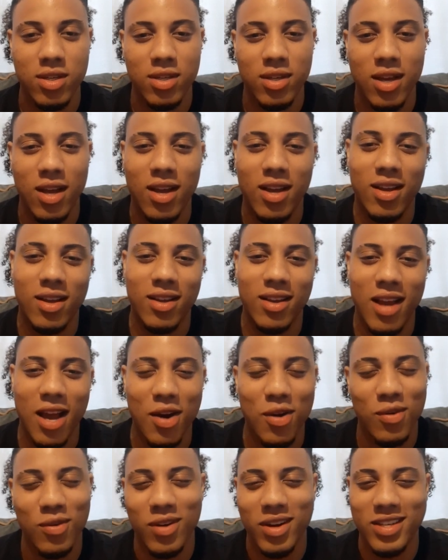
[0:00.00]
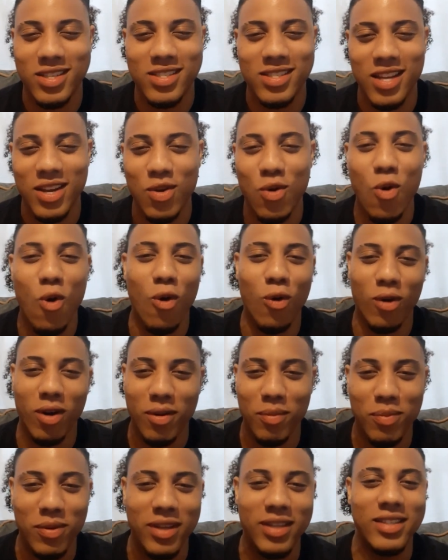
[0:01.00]
I don't want to say aura,
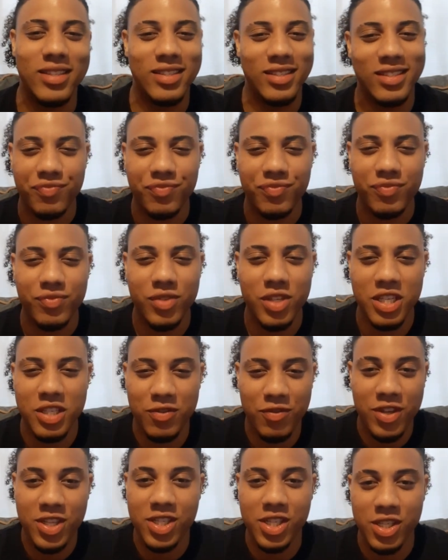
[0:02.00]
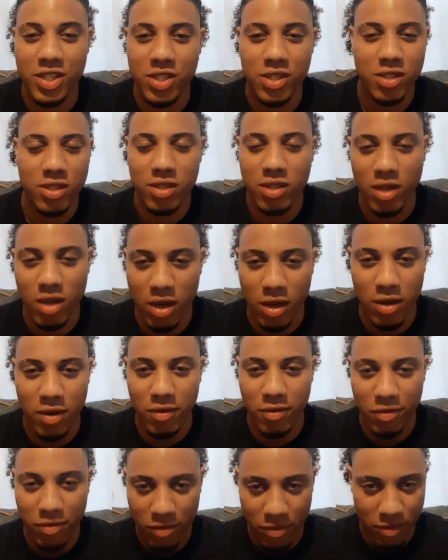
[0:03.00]
but this visage
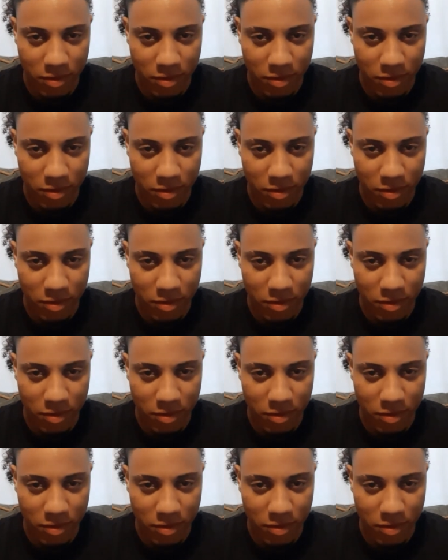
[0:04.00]
of,